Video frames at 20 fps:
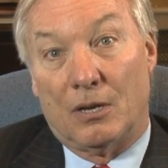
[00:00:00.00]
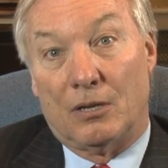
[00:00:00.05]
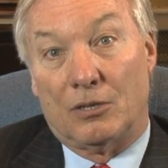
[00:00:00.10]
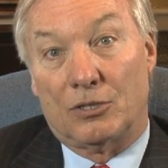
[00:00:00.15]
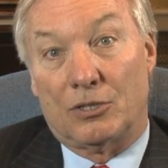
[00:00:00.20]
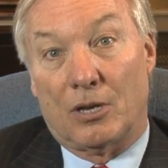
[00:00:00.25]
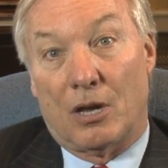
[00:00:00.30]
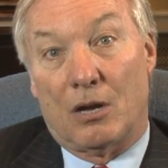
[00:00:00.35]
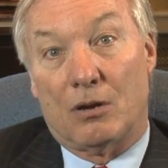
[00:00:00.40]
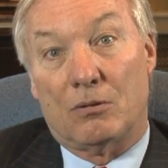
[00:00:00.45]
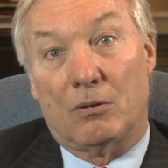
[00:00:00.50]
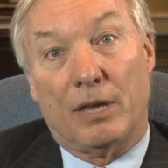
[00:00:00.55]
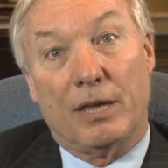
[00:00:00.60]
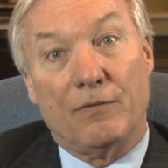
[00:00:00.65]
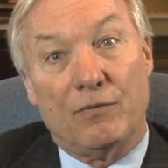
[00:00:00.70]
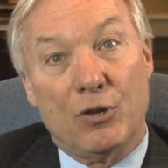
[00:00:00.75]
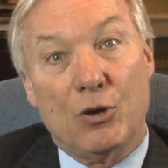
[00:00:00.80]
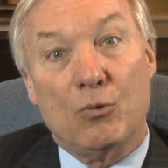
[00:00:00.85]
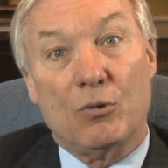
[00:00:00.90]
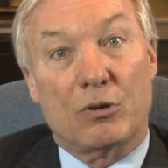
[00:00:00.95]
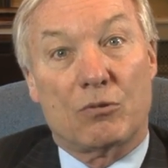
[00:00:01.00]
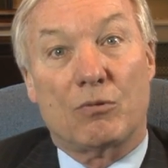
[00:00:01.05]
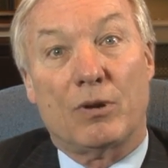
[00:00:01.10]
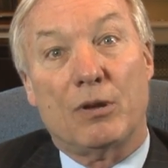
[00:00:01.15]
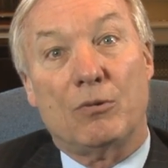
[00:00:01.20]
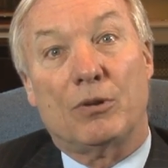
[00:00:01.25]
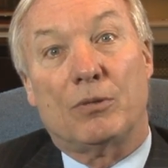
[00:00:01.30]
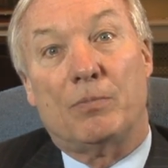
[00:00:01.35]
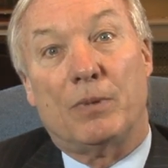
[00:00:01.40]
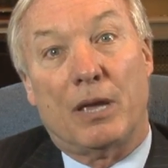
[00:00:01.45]
So if you
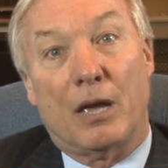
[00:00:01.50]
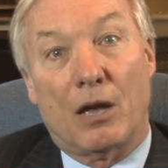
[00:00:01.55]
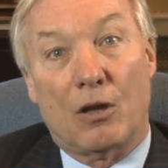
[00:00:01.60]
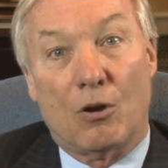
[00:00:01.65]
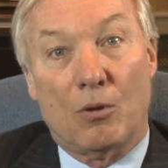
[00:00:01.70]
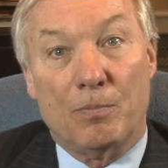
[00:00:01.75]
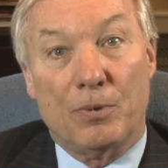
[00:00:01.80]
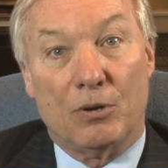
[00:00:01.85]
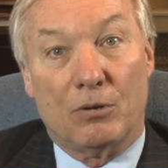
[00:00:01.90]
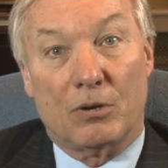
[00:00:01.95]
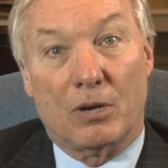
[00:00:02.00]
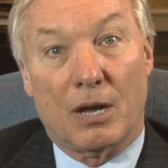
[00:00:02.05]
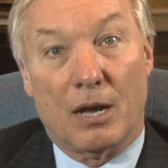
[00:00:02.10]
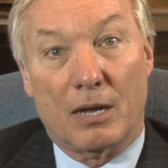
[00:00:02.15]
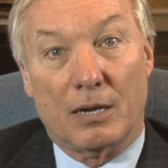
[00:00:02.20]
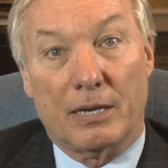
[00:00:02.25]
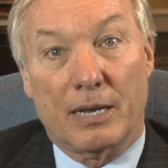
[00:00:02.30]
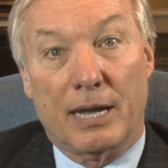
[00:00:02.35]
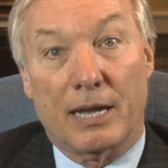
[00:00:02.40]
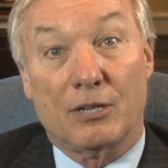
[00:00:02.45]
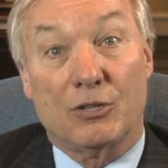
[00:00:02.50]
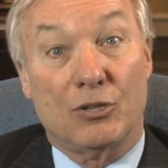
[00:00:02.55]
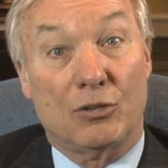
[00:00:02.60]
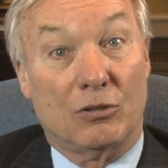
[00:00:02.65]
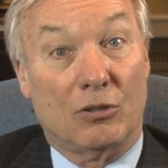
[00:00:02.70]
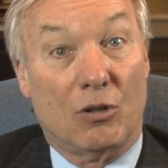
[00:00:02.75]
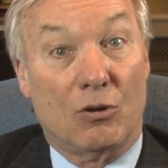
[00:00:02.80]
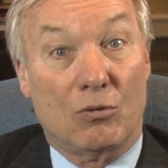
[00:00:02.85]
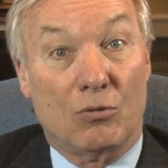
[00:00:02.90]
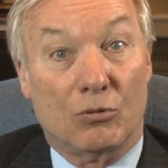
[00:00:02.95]
agree with me, I hope you'll contact
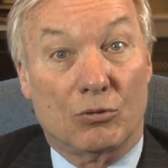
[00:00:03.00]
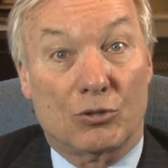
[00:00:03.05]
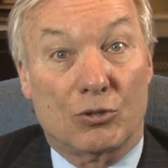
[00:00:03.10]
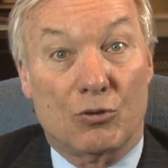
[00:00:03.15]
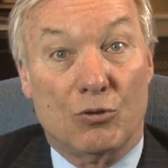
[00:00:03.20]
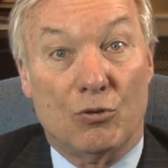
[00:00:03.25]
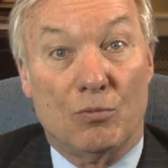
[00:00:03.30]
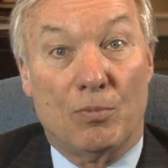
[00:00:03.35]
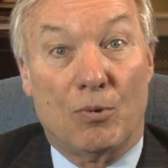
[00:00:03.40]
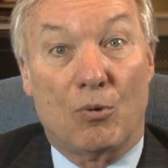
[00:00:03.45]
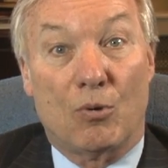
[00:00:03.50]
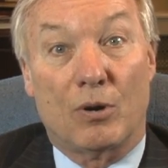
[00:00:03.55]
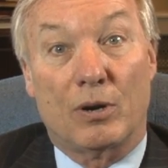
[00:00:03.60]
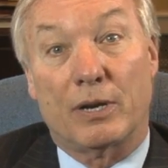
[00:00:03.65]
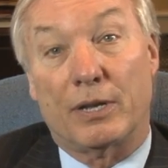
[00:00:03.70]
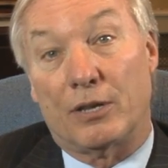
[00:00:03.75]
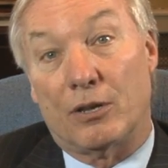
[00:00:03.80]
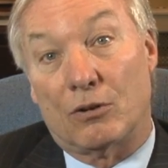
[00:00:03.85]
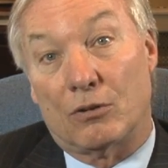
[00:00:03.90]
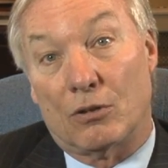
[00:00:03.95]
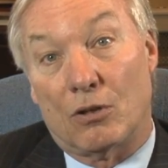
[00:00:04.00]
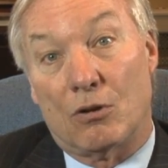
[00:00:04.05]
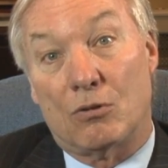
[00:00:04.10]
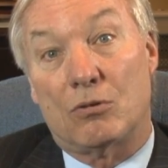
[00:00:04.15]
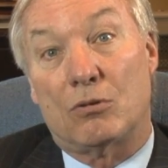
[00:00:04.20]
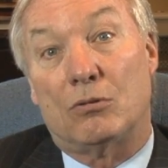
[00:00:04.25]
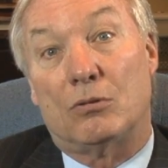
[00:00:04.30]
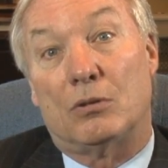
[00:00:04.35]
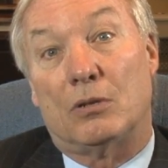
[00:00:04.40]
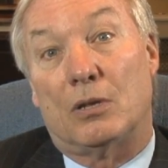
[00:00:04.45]
your local school board and your
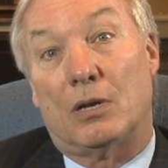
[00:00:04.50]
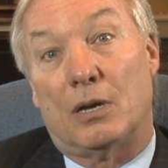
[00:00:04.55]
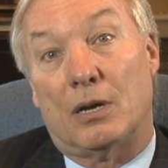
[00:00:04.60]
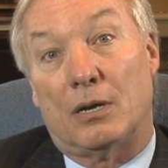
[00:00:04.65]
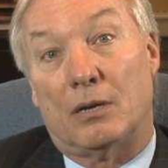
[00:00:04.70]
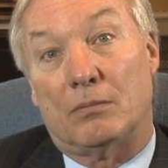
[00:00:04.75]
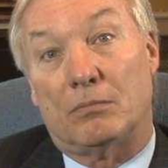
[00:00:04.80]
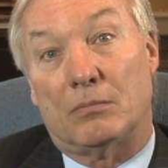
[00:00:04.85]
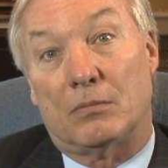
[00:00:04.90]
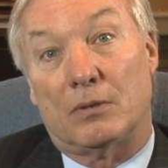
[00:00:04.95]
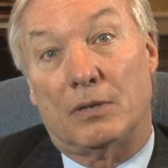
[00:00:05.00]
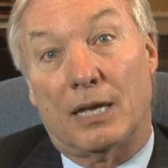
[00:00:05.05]
local uh,